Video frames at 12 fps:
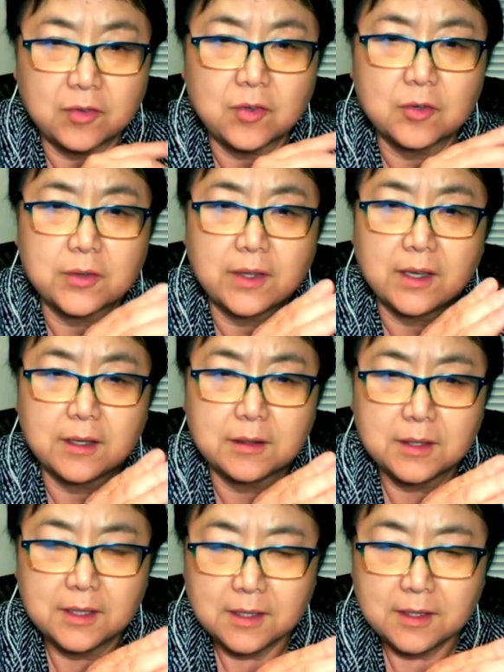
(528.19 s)
saw
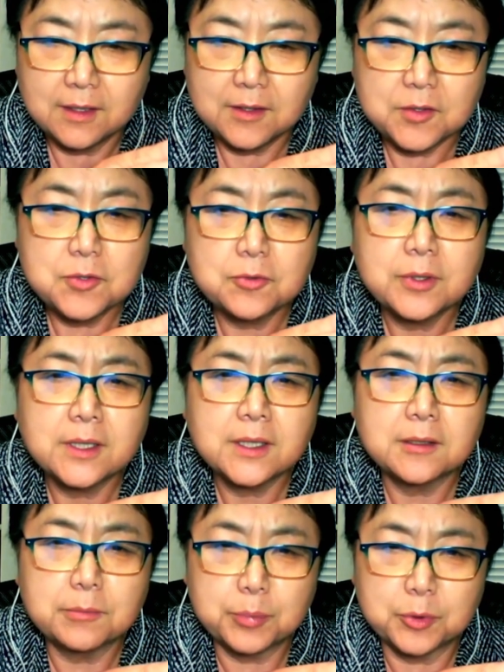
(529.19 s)
the
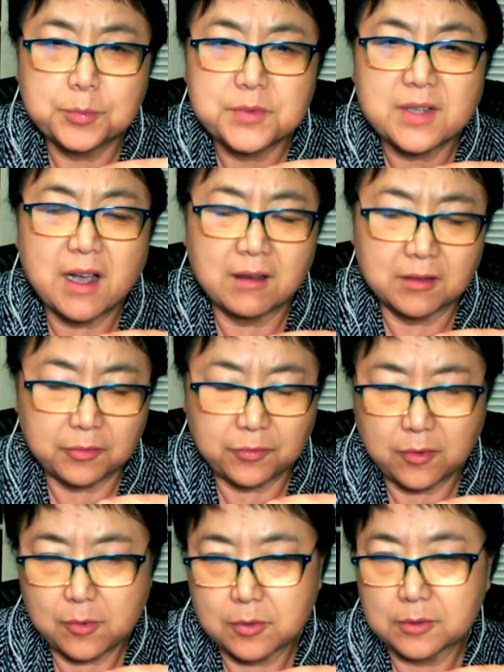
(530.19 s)
urine and the poops on the
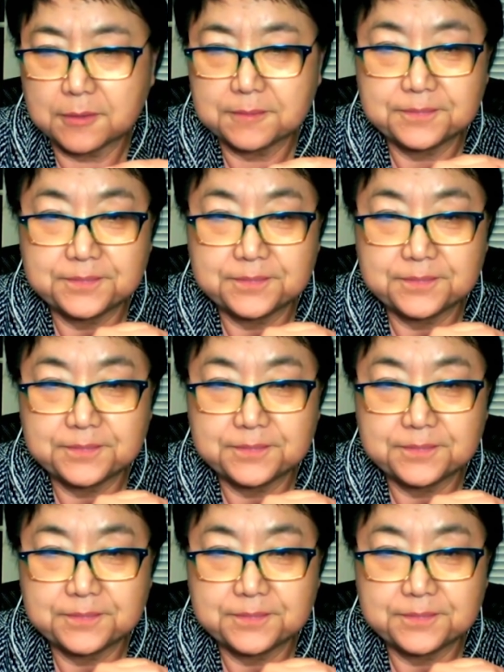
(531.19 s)
floor.